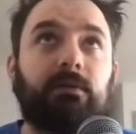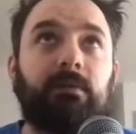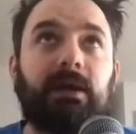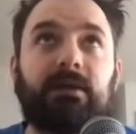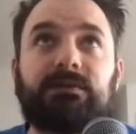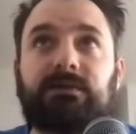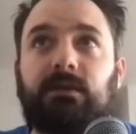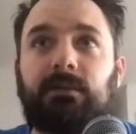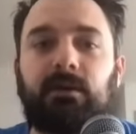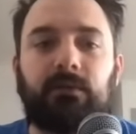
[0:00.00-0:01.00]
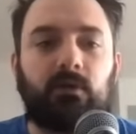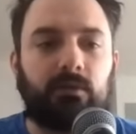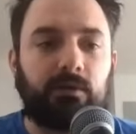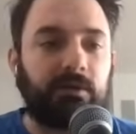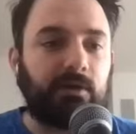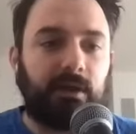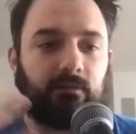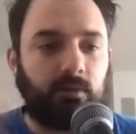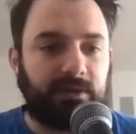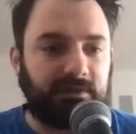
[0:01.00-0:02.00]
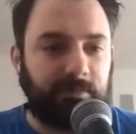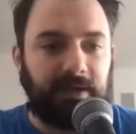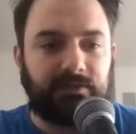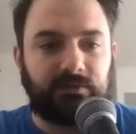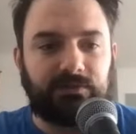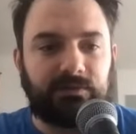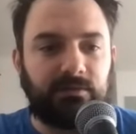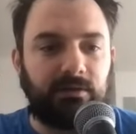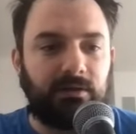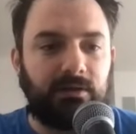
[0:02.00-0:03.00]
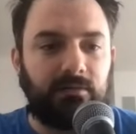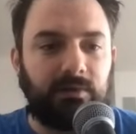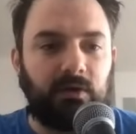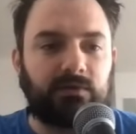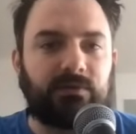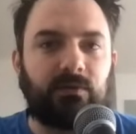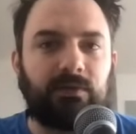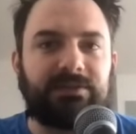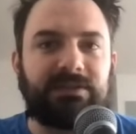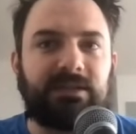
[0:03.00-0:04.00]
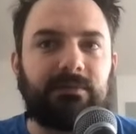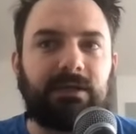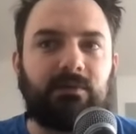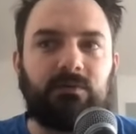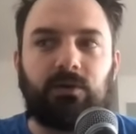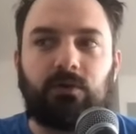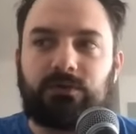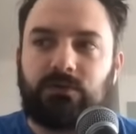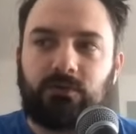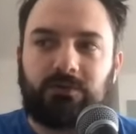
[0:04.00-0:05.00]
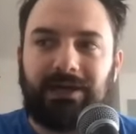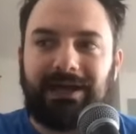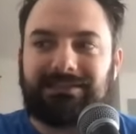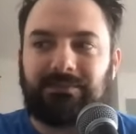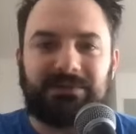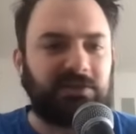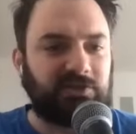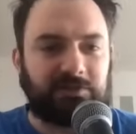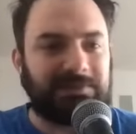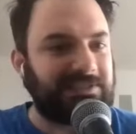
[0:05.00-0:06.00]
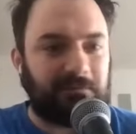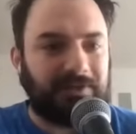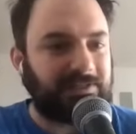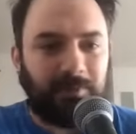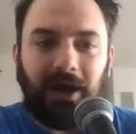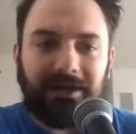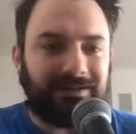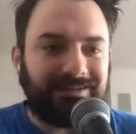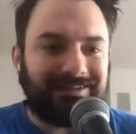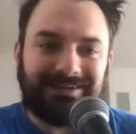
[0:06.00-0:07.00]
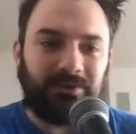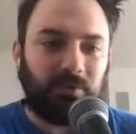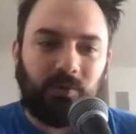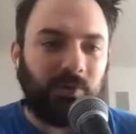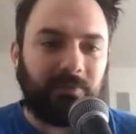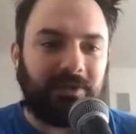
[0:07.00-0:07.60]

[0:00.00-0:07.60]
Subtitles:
Mack because he's coming off a career year and everyone needs a pass rusher. But also the team that he would go to has to be in such a specific spot. I don't know who would be